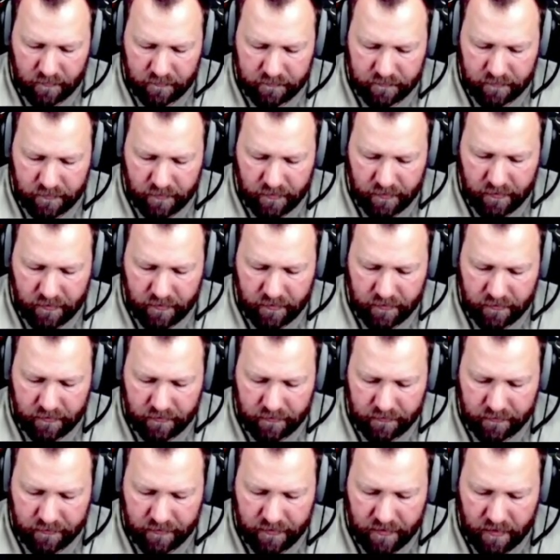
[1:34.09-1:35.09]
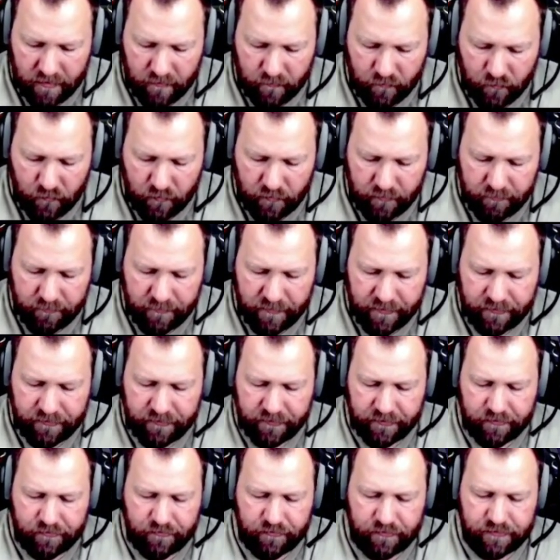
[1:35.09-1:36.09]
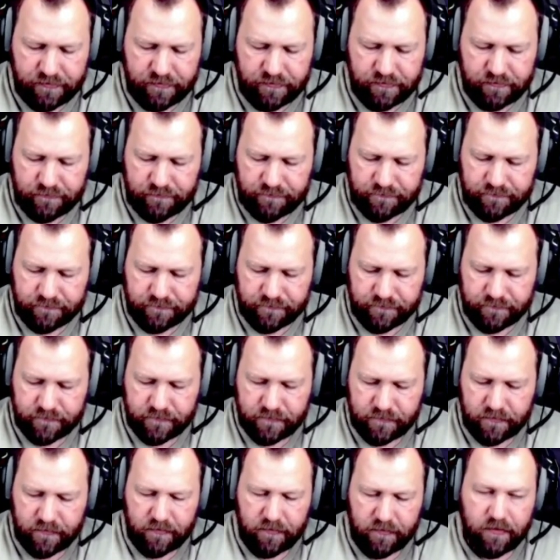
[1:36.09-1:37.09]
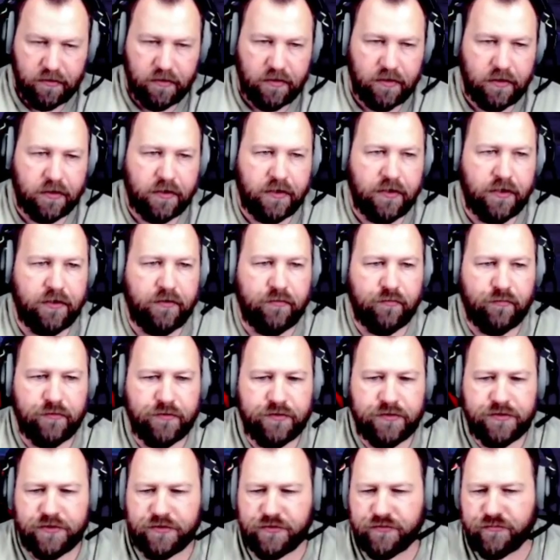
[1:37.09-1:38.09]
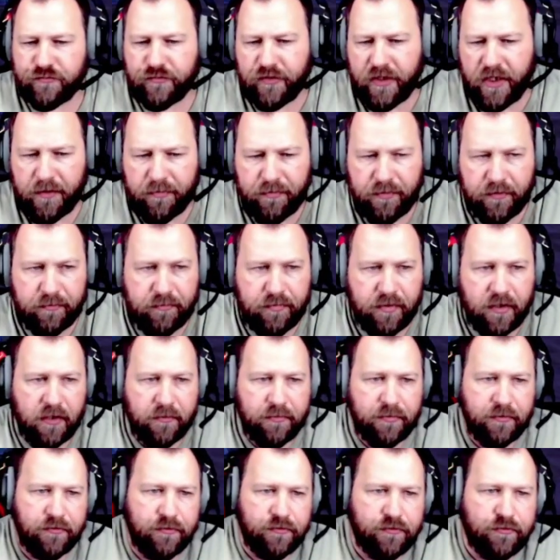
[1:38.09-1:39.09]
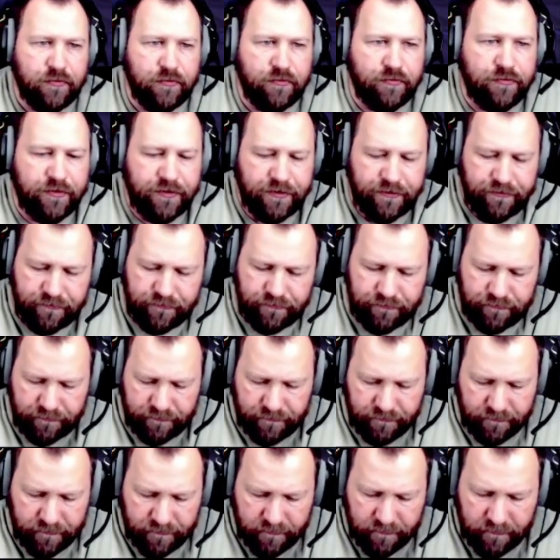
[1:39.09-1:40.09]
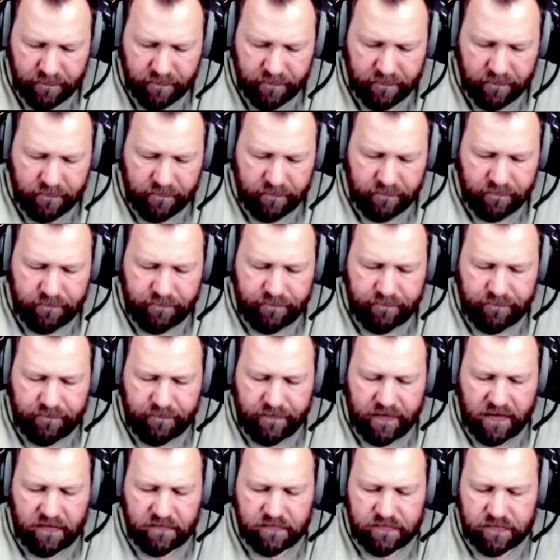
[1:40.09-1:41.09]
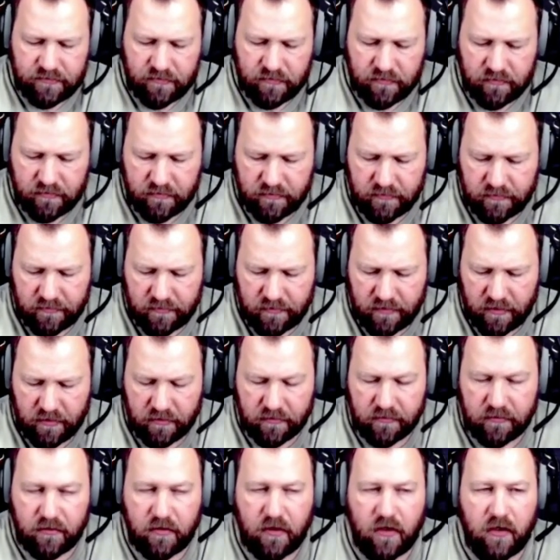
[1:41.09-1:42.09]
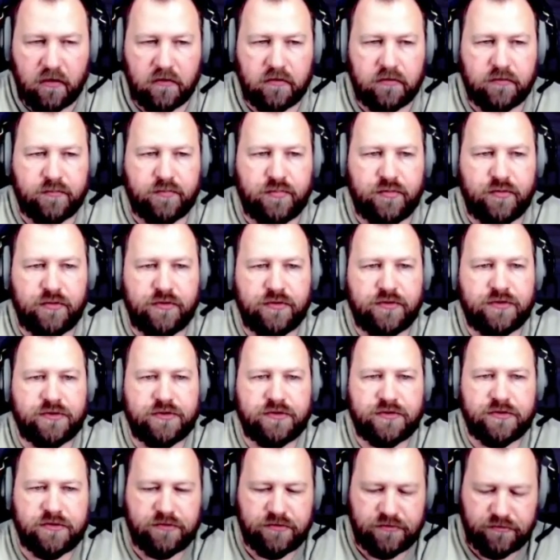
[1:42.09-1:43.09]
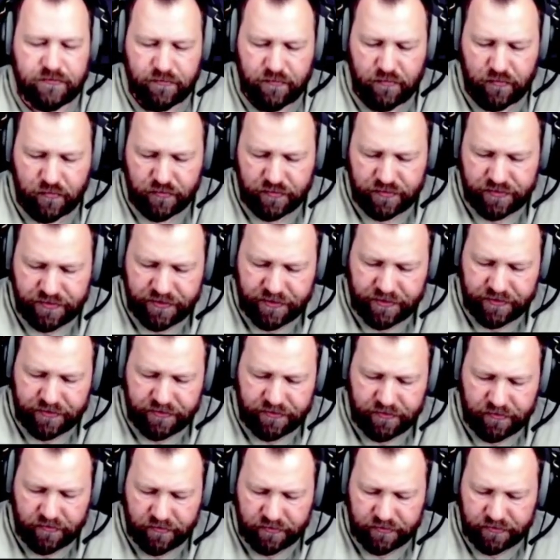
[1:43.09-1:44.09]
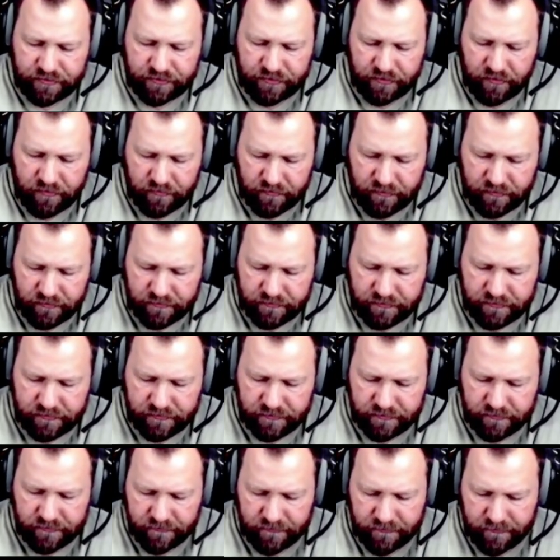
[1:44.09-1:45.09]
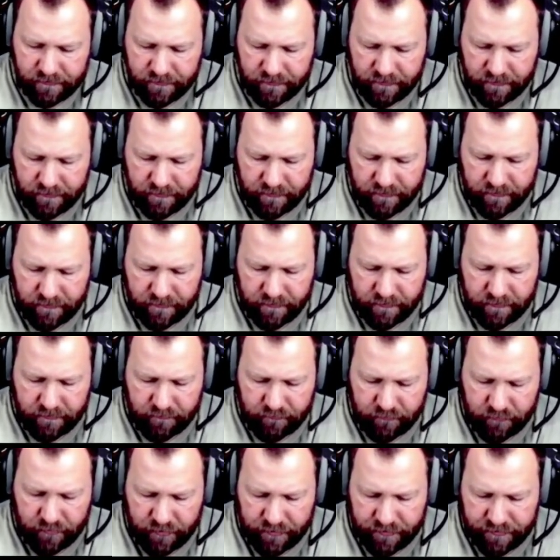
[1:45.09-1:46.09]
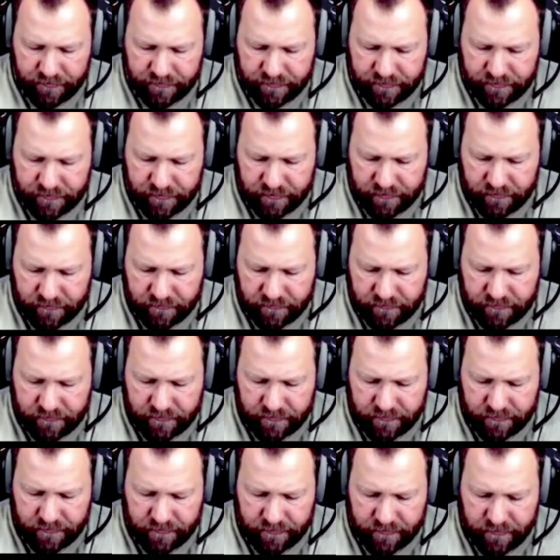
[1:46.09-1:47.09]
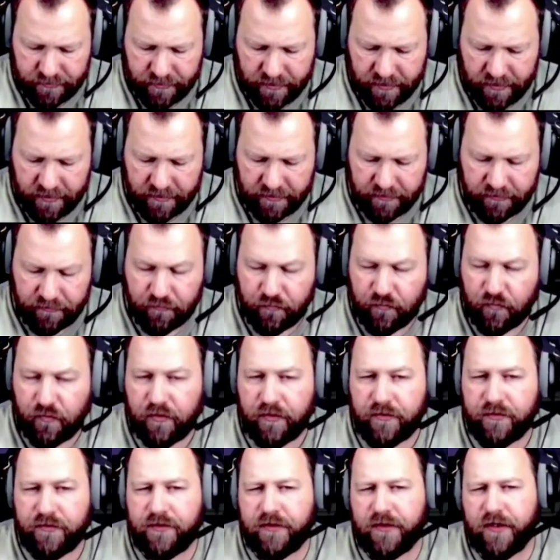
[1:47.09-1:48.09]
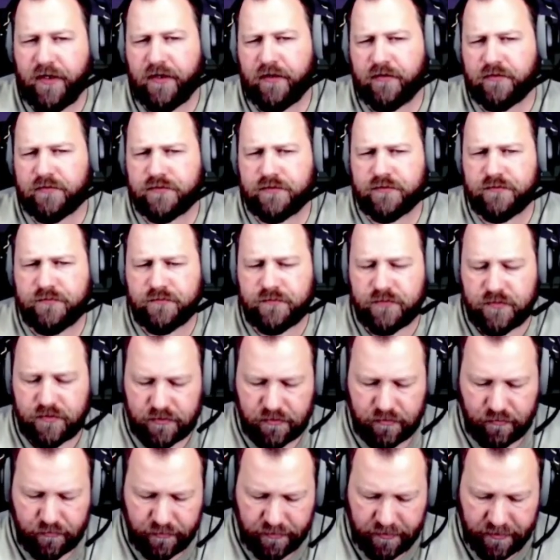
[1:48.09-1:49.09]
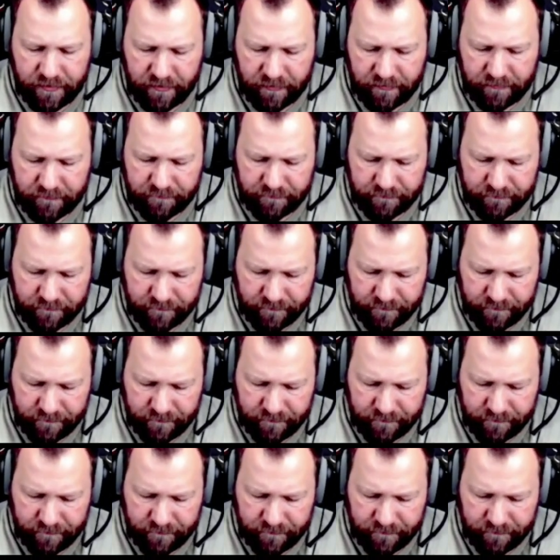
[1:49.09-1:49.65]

Uh, got one mythic crystal. Again, we just rapid popping through these. Five star Dr. Octopus, some more six star shards. Brings us up to 91,000. So we got